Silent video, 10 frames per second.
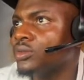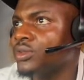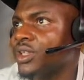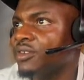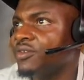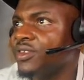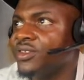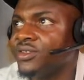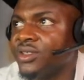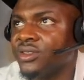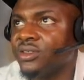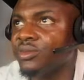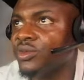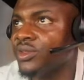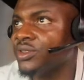feel is just going to be
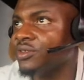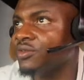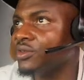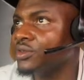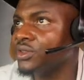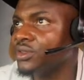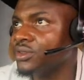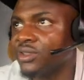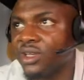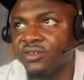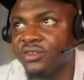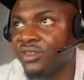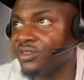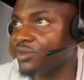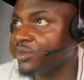waste of loading. So I have to just
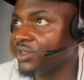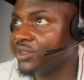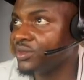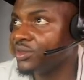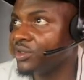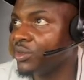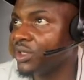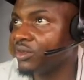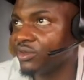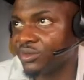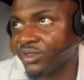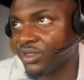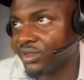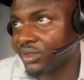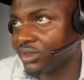replace it with some other
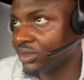websites.